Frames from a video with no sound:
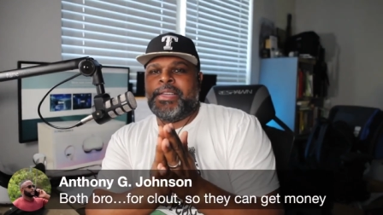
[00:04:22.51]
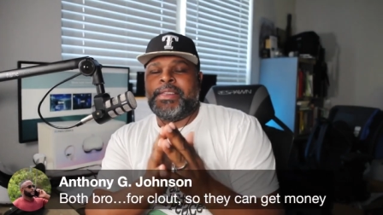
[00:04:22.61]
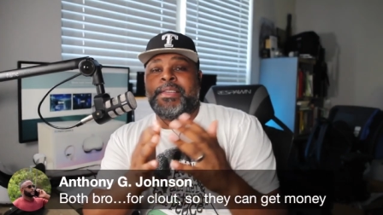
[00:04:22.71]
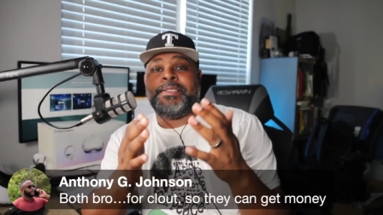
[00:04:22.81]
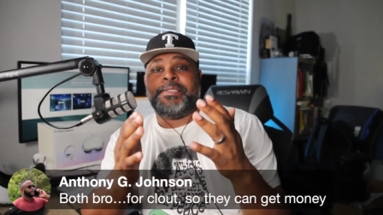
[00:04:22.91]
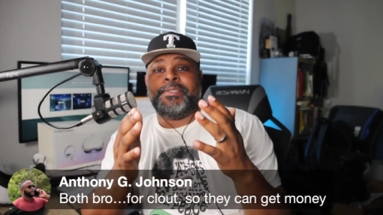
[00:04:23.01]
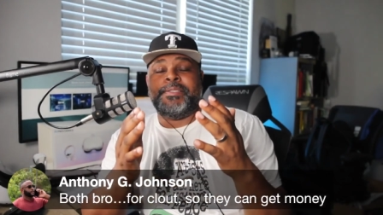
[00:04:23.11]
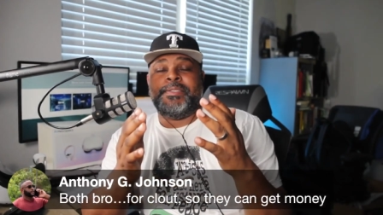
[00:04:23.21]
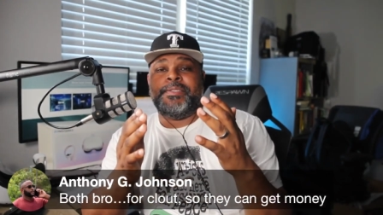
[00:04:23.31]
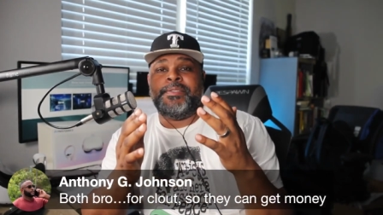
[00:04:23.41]
it is
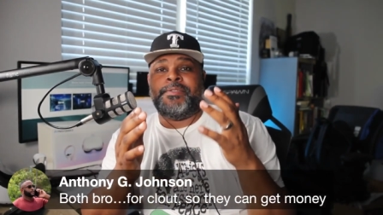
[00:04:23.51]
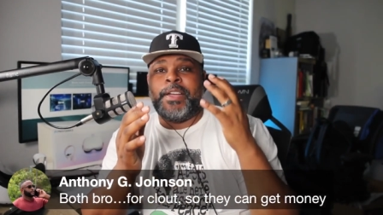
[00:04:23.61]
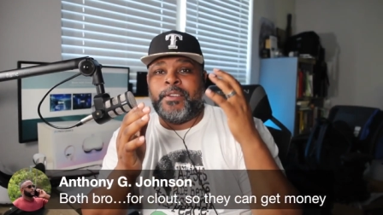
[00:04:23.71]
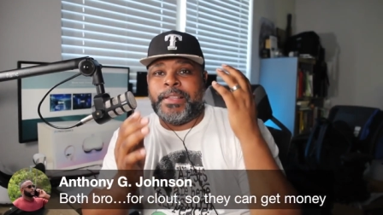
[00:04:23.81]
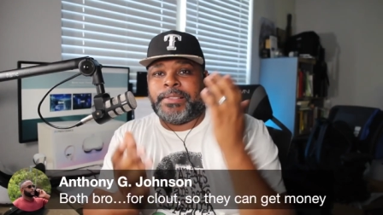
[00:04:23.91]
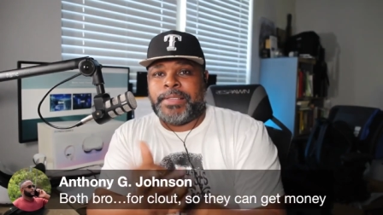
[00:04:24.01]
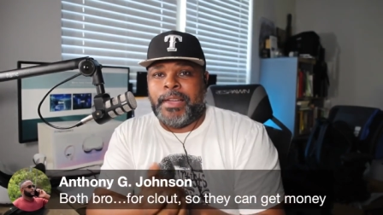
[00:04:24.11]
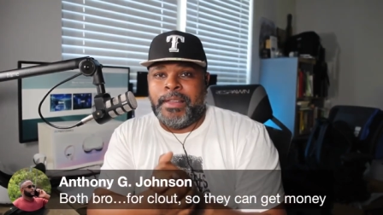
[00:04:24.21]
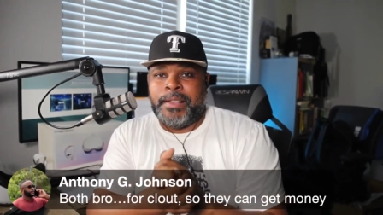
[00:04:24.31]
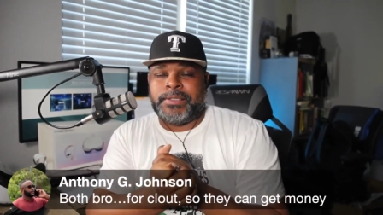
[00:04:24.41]
very
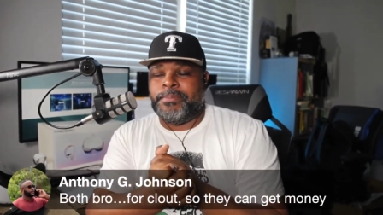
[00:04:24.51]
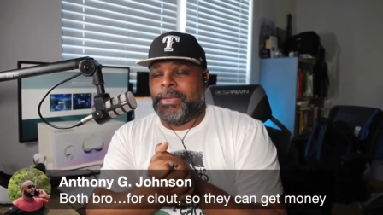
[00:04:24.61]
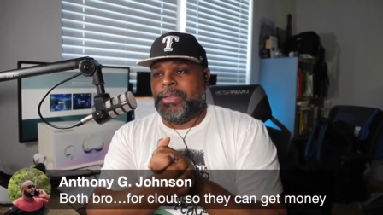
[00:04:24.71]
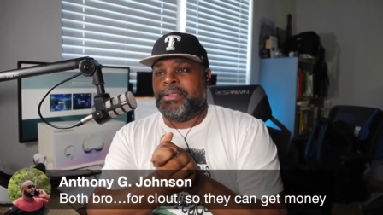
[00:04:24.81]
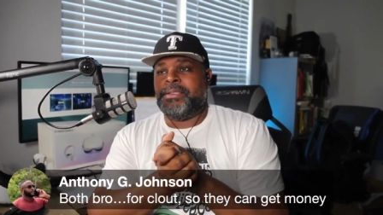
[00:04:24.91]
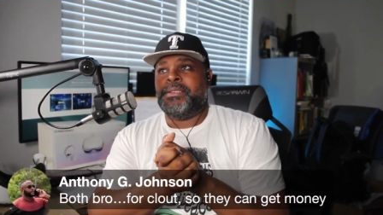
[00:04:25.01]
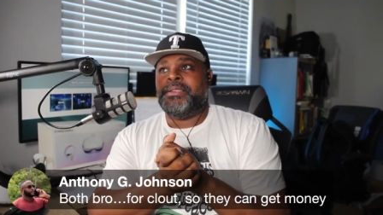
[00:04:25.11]
telling to me